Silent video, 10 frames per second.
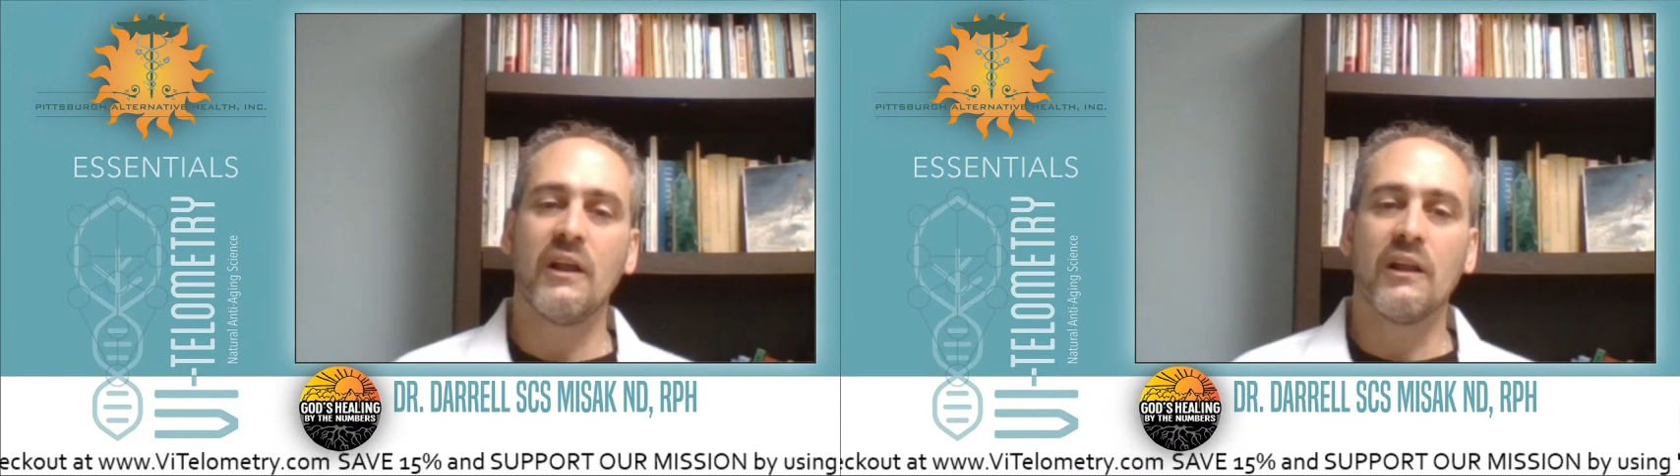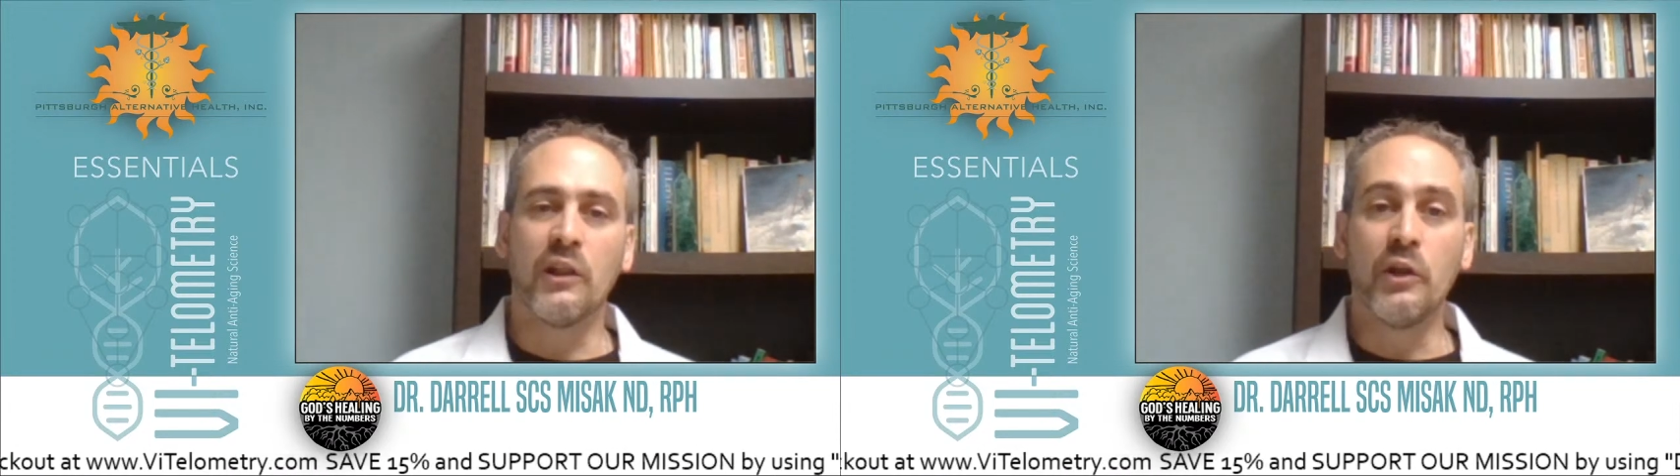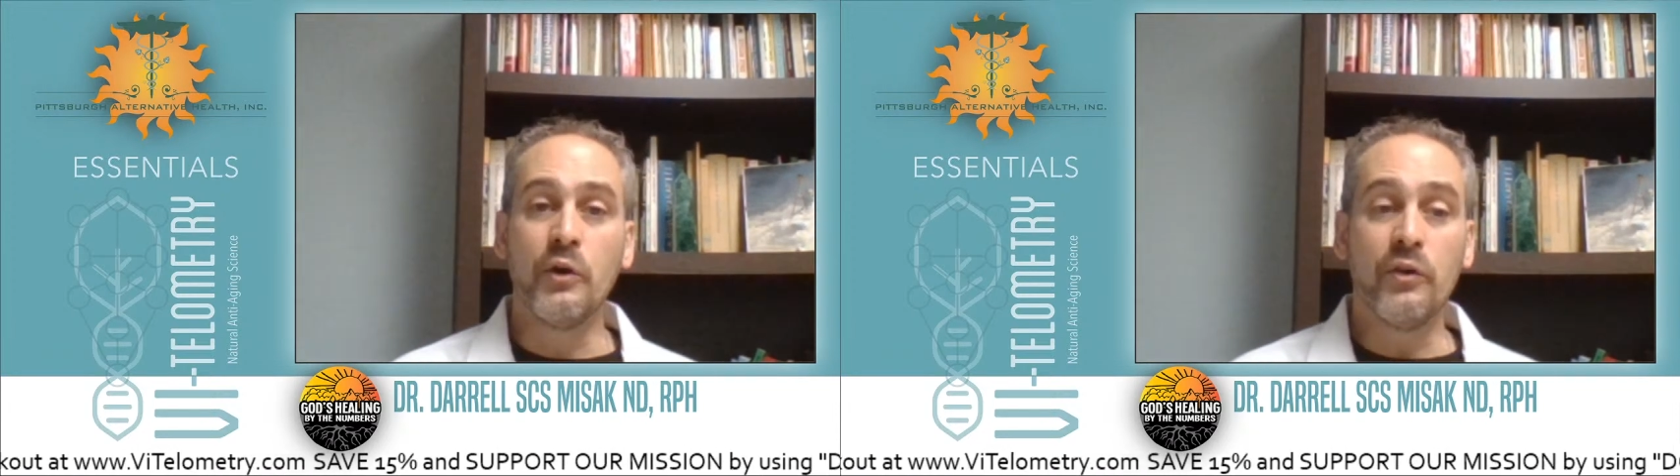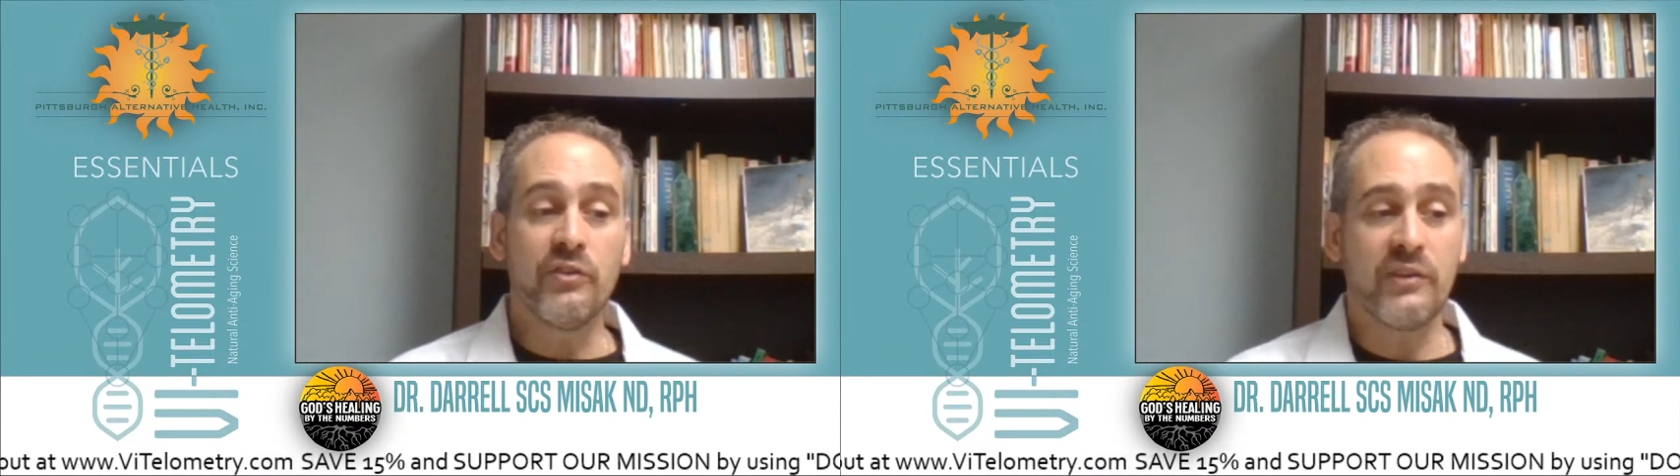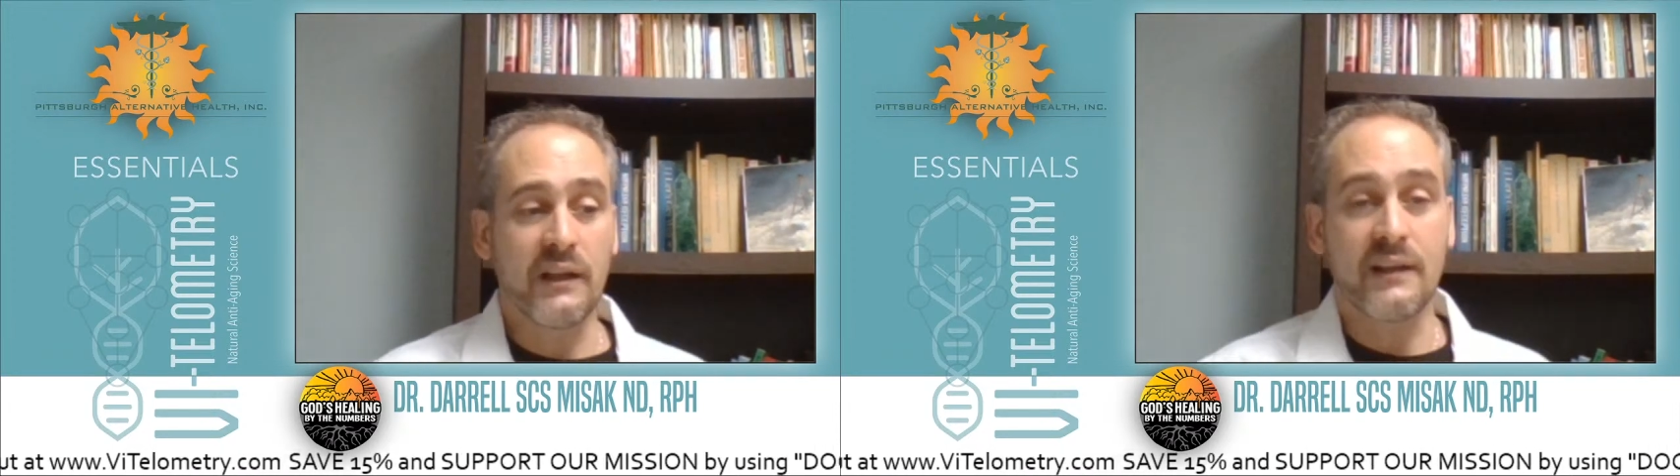
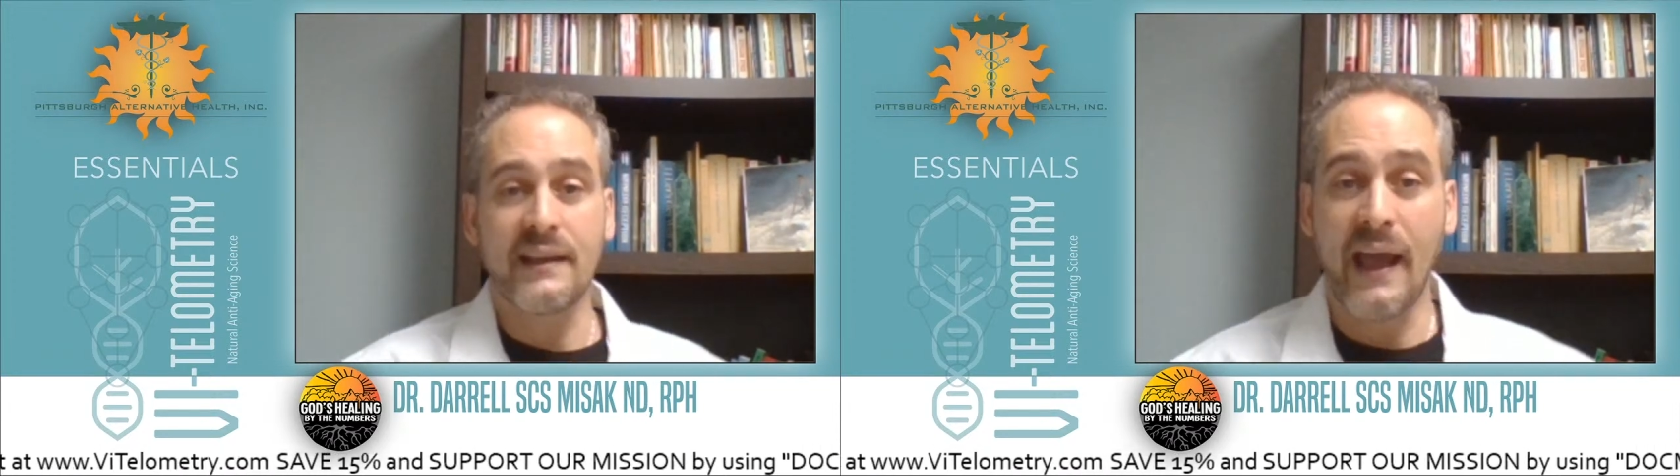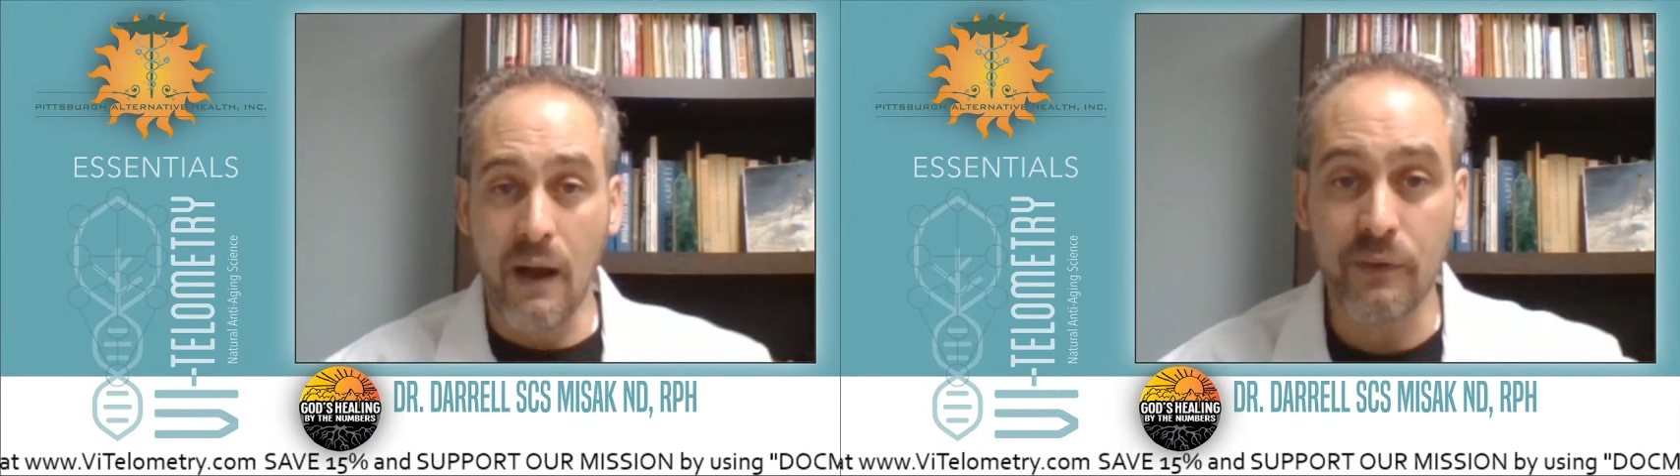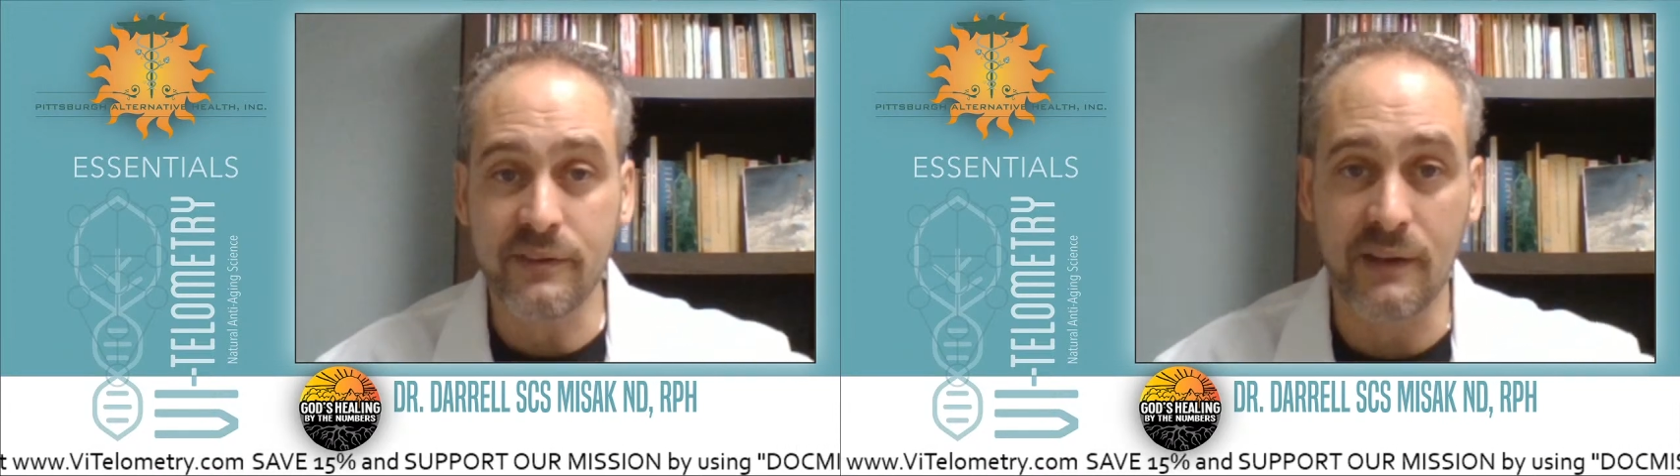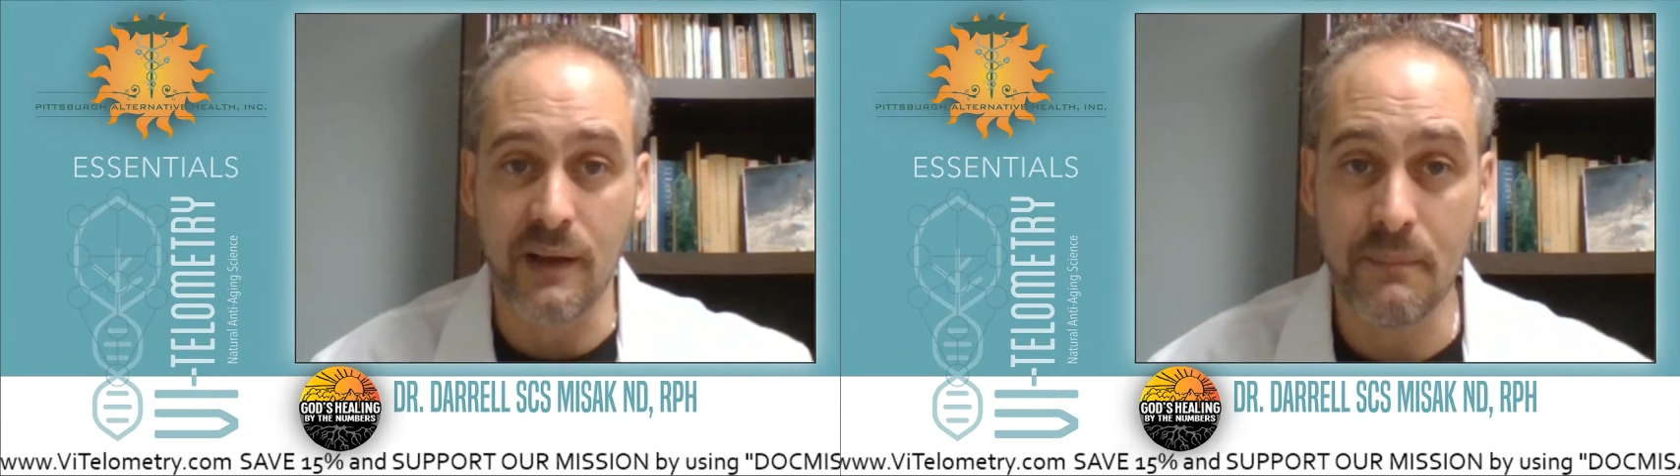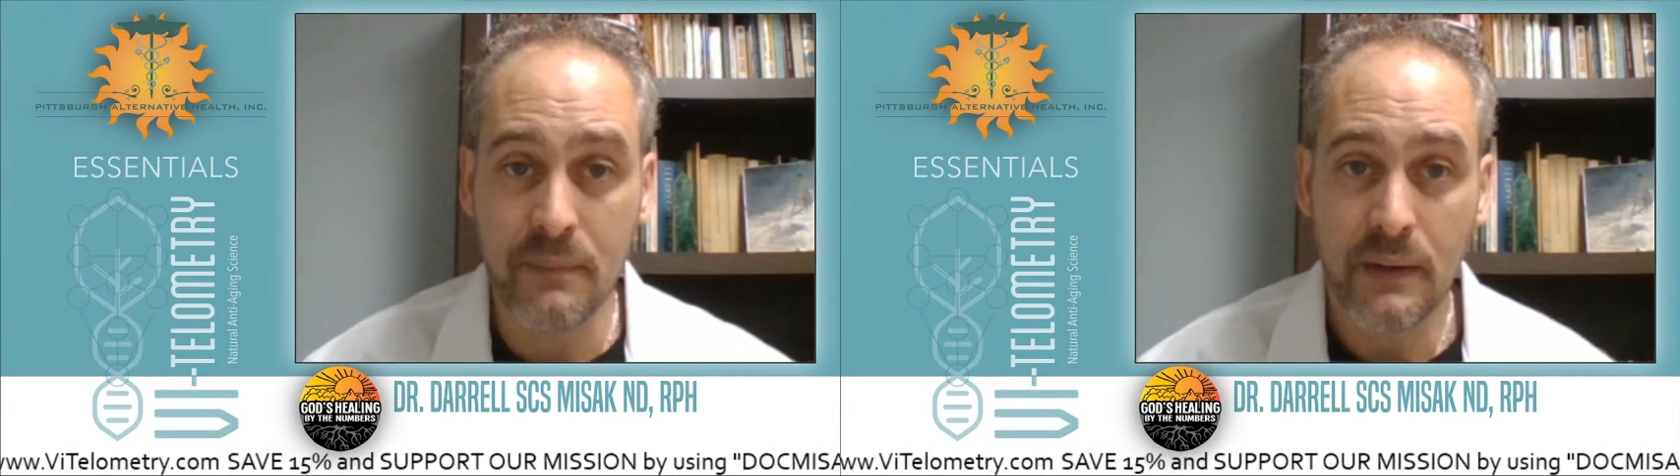losing
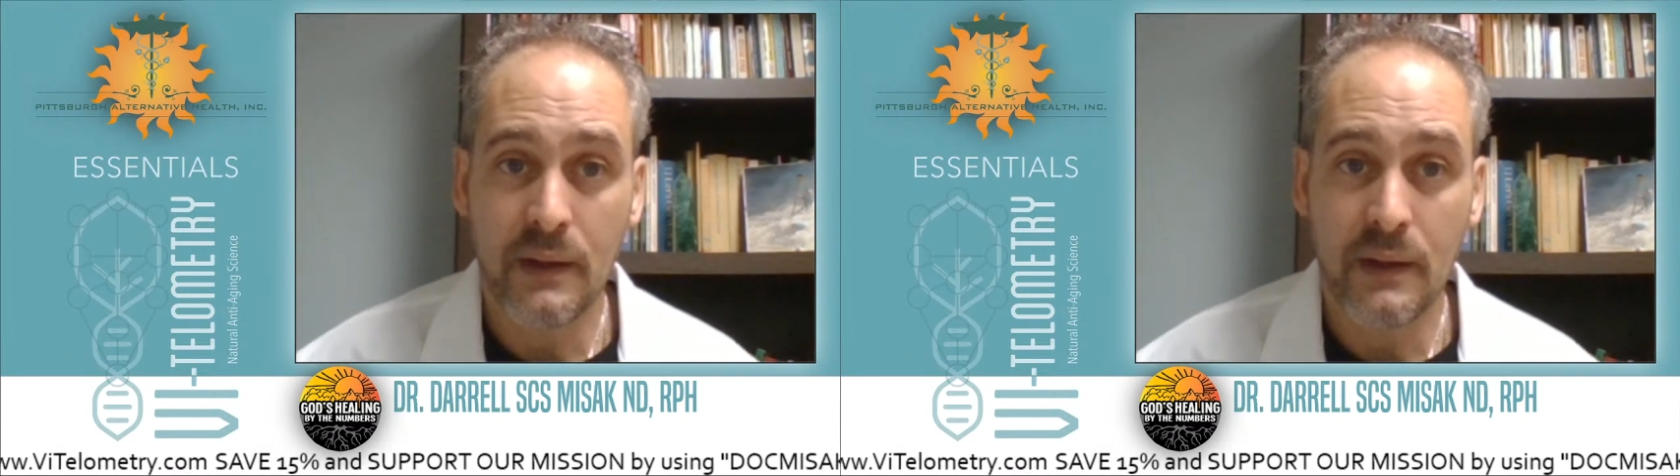calcium,